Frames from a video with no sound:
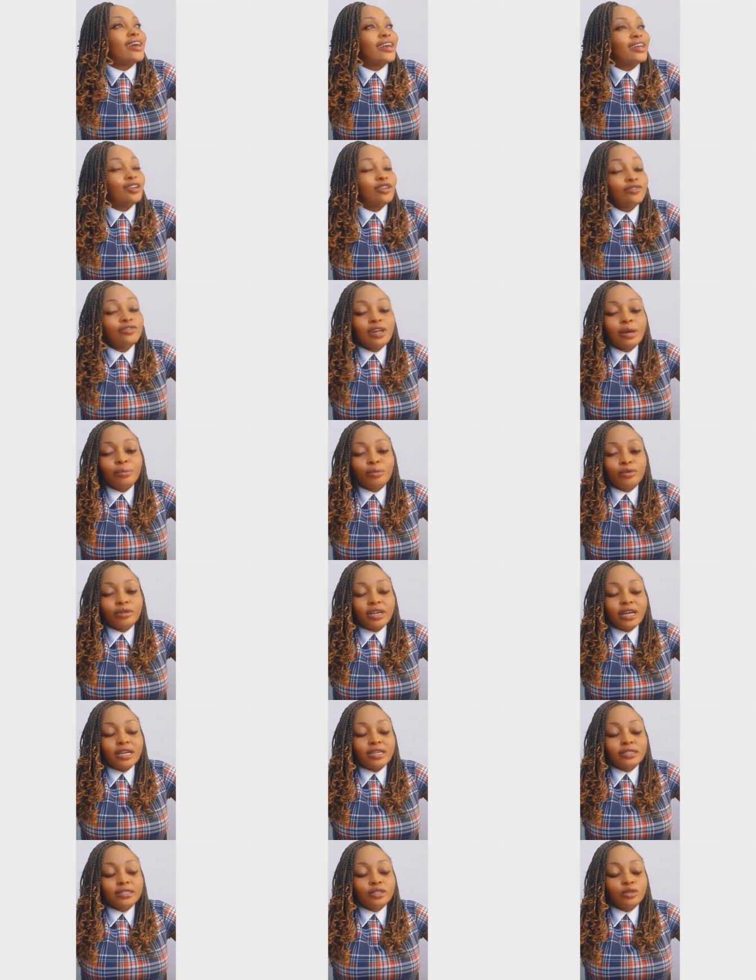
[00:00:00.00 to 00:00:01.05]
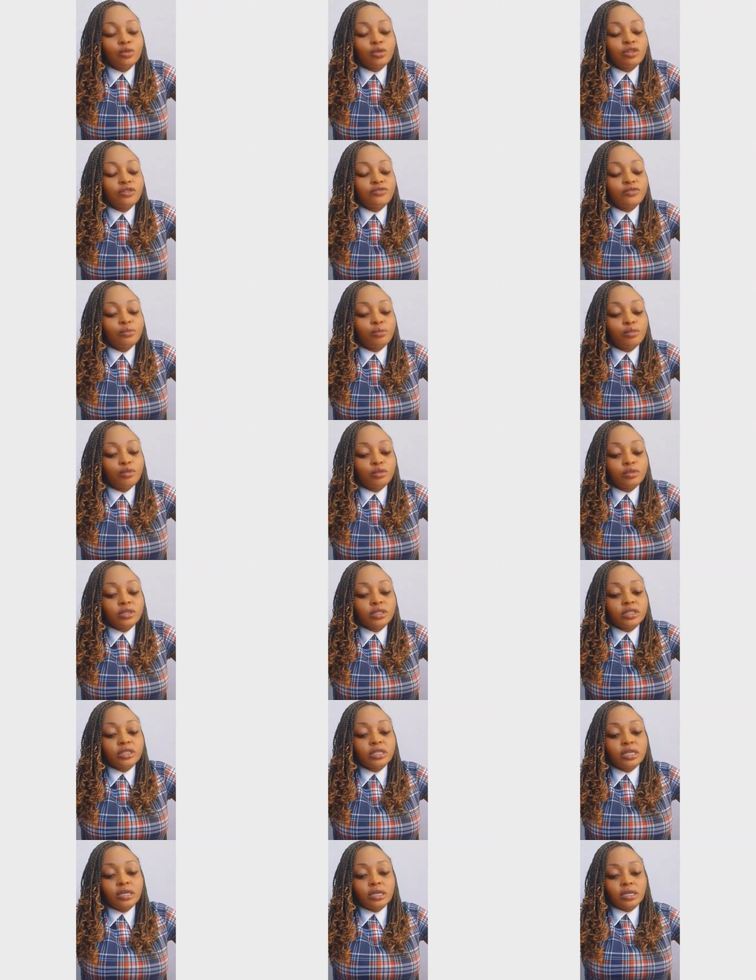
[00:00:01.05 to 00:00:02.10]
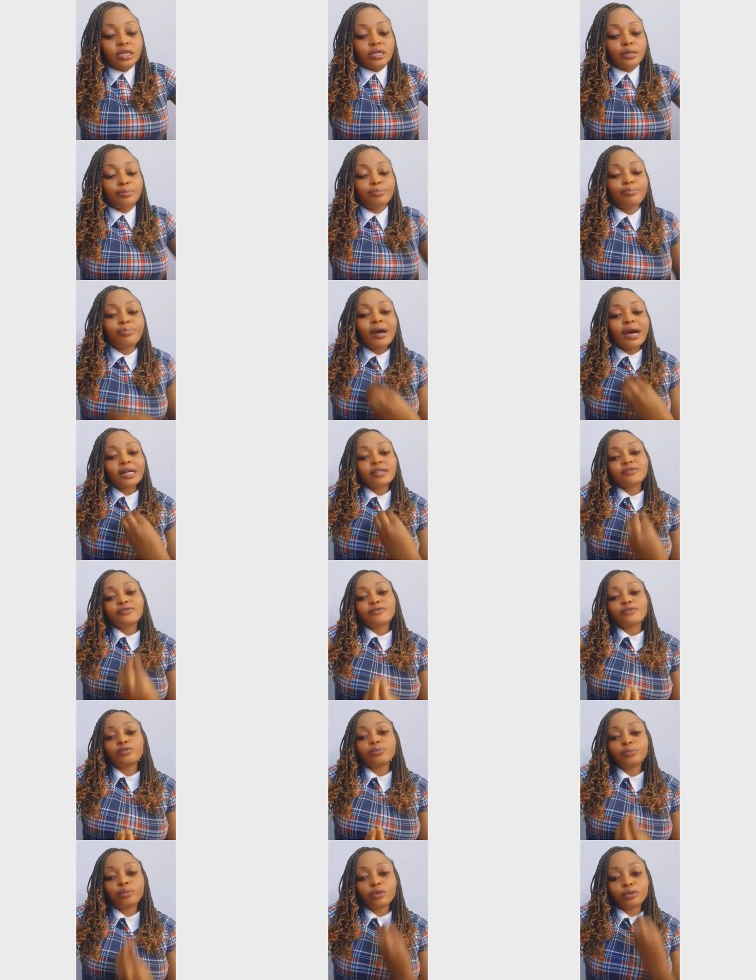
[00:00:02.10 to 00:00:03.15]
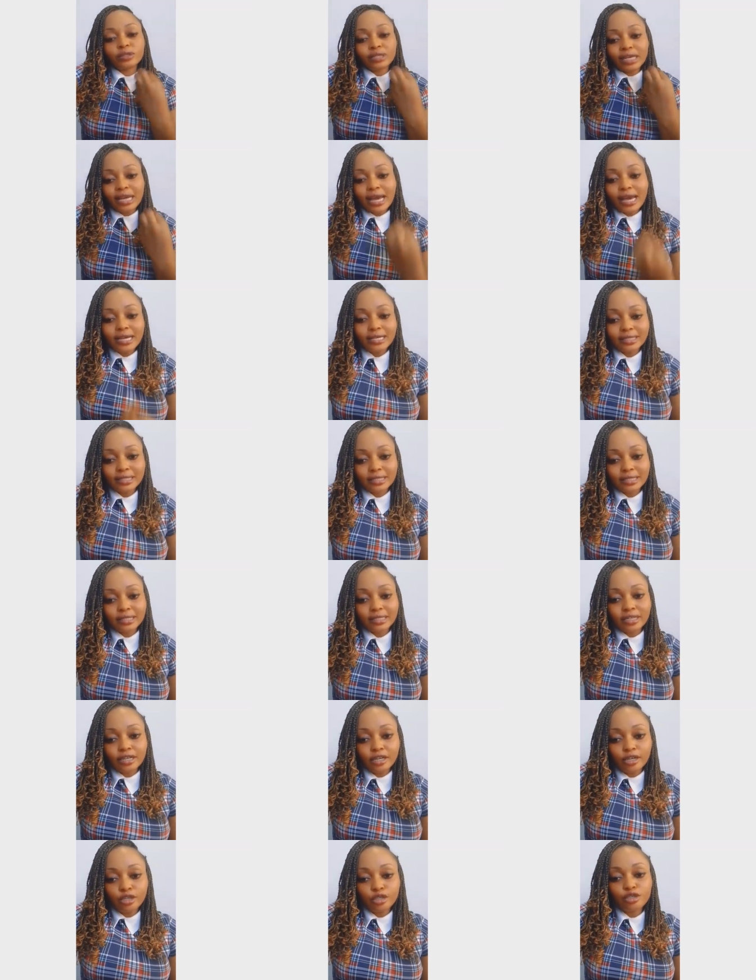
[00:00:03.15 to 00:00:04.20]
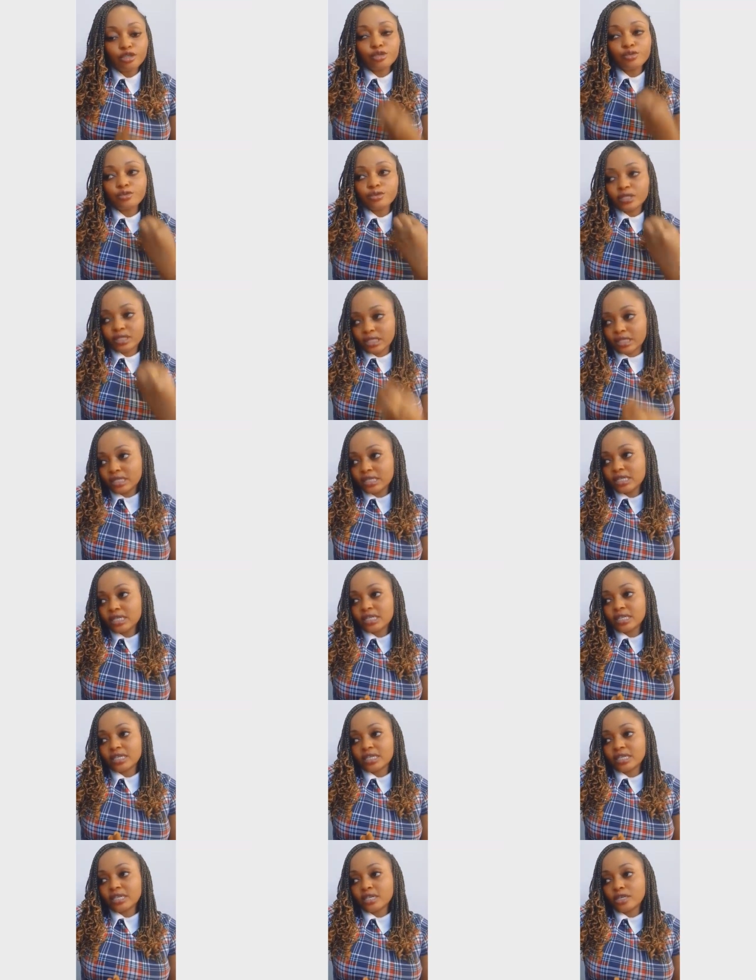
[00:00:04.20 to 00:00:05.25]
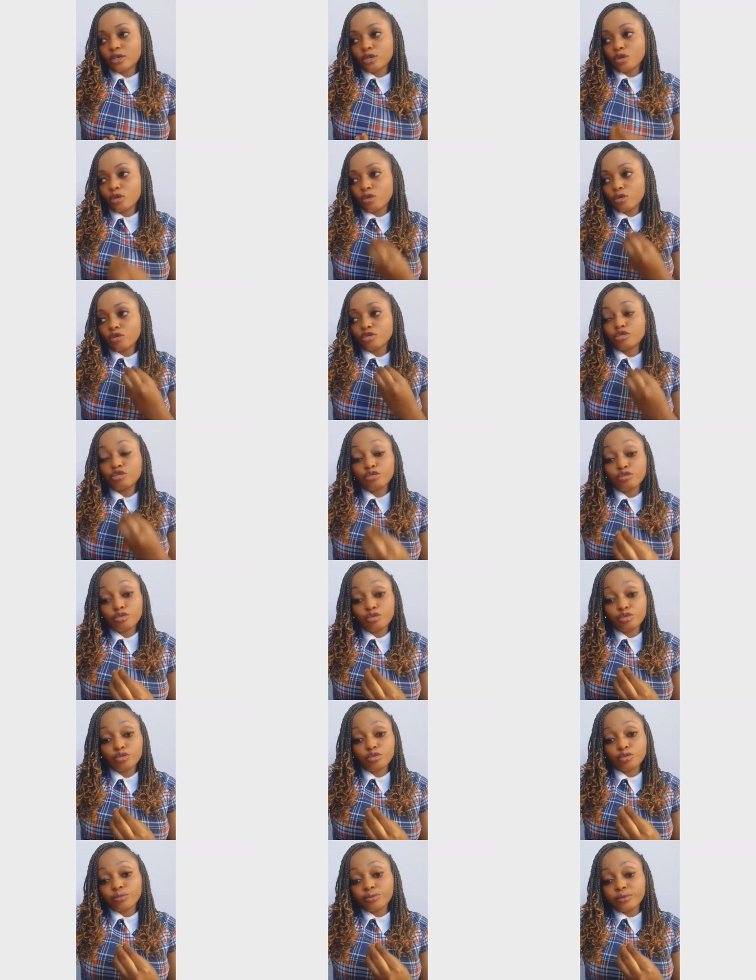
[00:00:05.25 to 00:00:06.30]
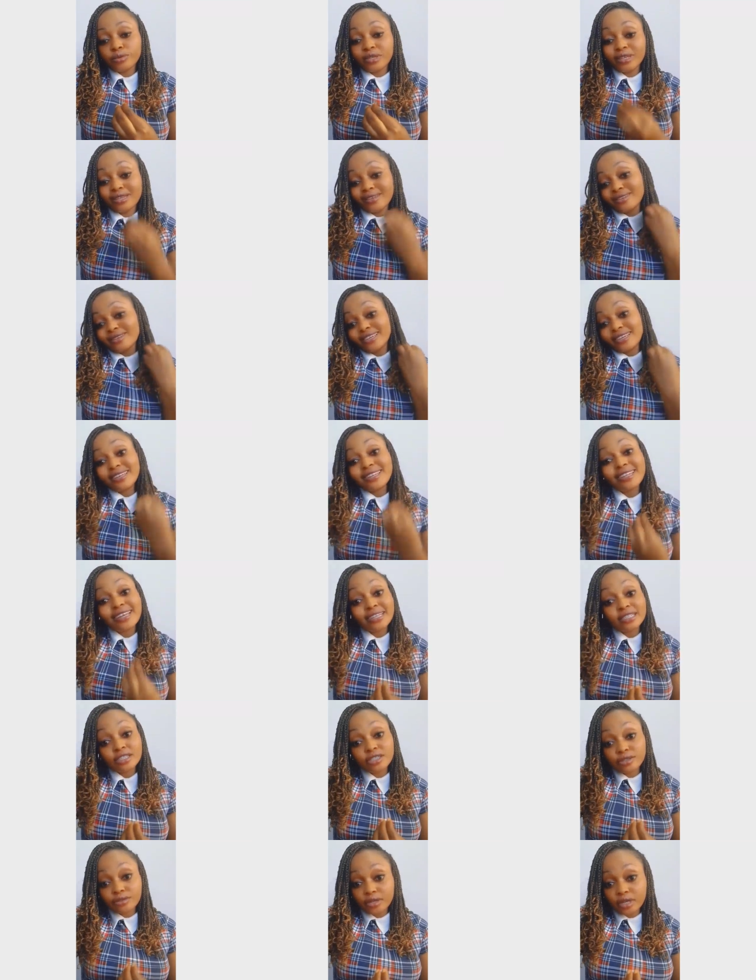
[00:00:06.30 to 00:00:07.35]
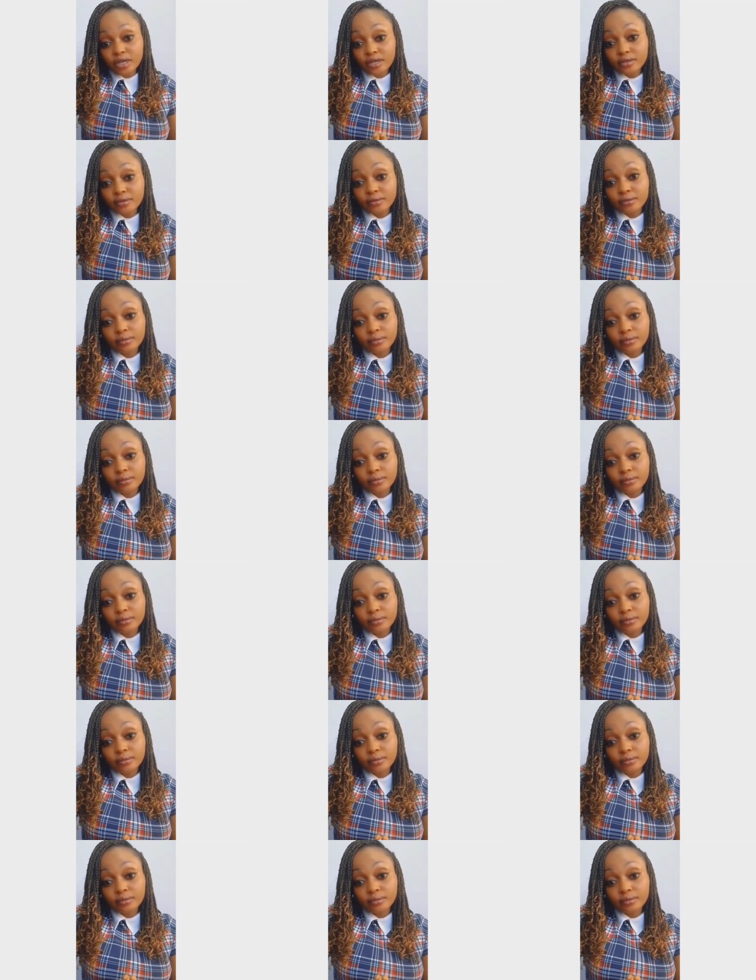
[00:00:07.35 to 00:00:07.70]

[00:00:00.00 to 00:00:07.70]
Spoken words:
I love that podcast. It's one of the most impactful podcasts you will see on YouTube in Nigeria.